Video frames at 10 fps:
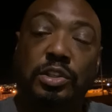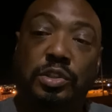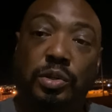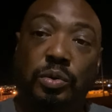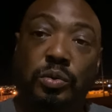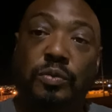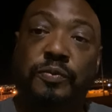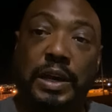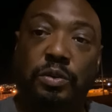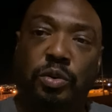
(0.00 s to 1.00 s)
to
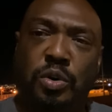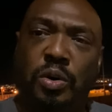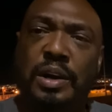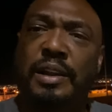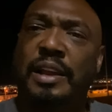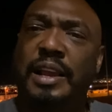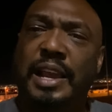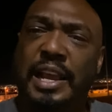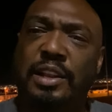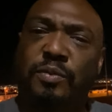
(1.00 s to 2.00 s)
federal court
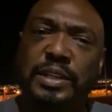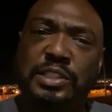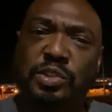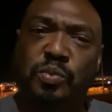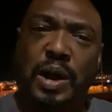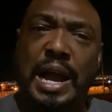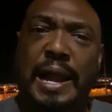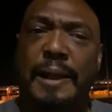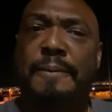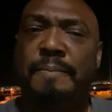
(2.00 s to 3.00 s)
and the reasons
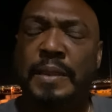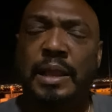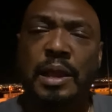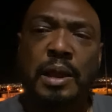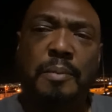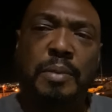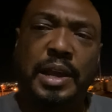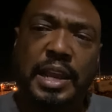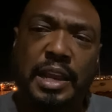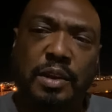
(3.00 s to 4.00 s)
why.
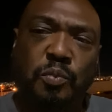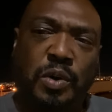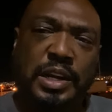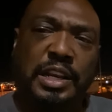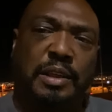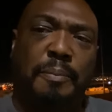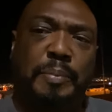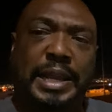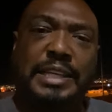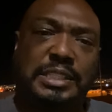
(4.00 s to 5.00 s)
But one of the
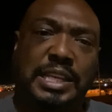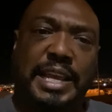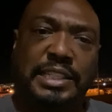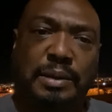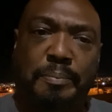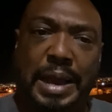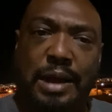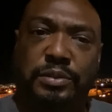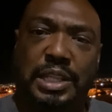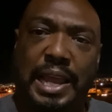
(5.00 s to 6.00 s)
biggest things
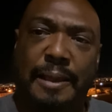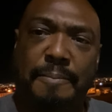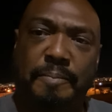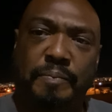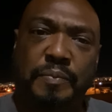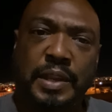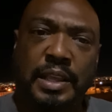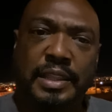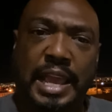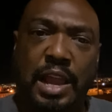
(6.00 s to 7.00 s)
about that
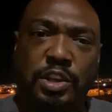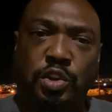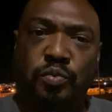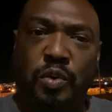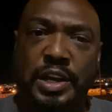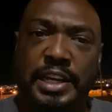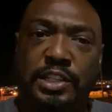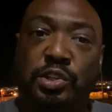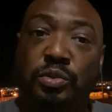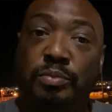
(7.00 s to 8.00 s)
that you run
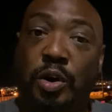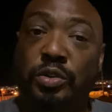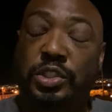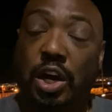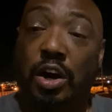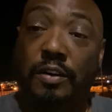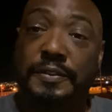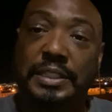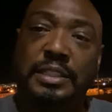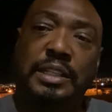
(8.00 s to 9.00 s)
into most
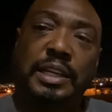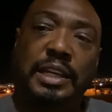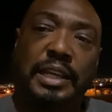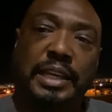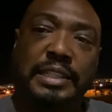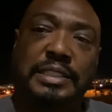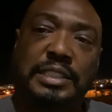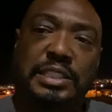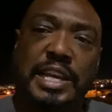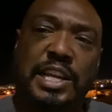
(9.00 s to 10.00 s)
often is
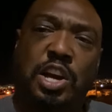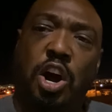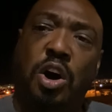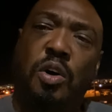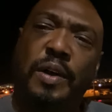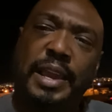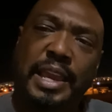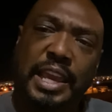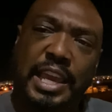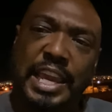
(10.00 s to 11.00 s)
this thing called
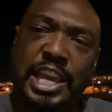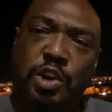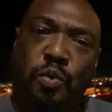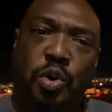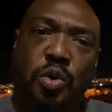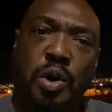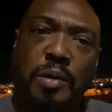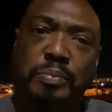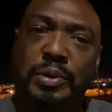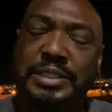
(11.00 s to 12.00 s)
equal
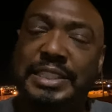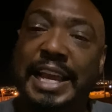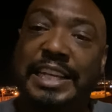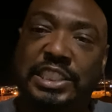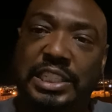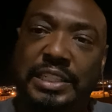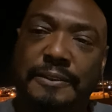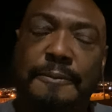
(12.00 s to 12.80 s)
protection.